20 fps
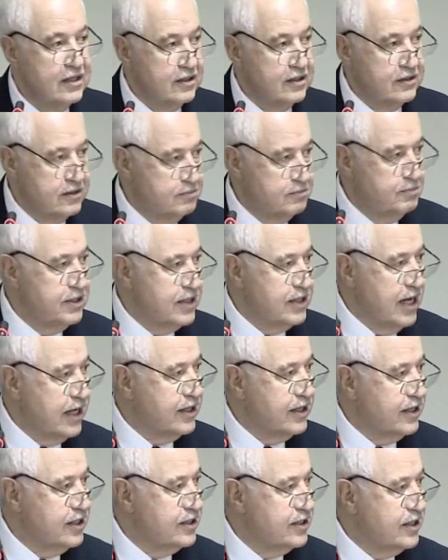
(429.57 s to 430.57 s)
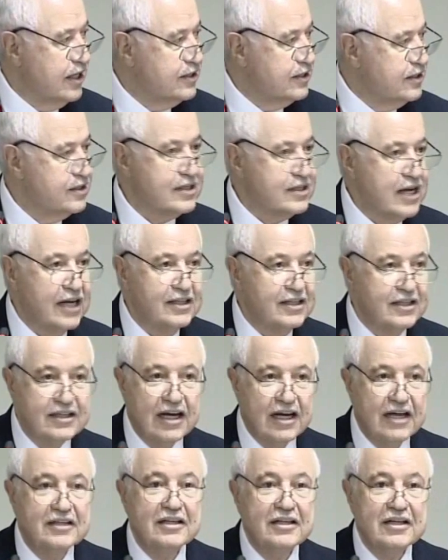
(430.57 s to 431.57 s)
it has been agreed and
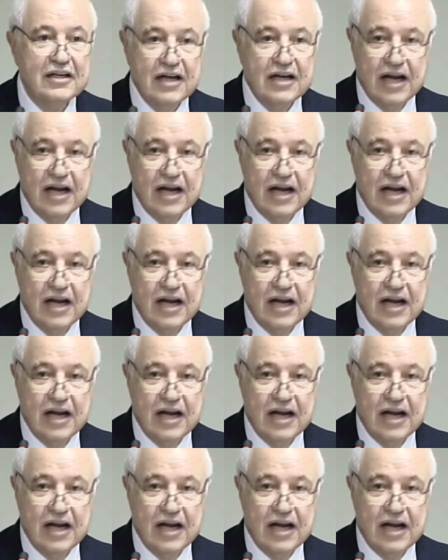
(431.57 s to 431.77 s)
decided, and,